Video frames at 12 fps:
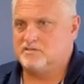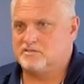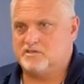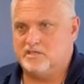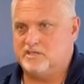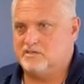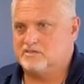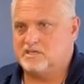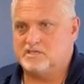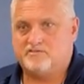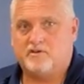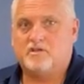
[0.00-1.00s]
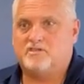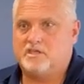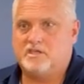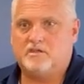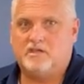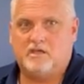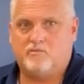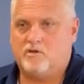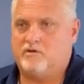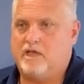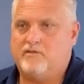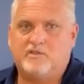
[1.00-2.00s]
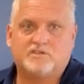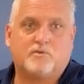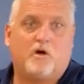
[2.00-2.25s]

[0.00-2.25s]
is very thin, and we don't have any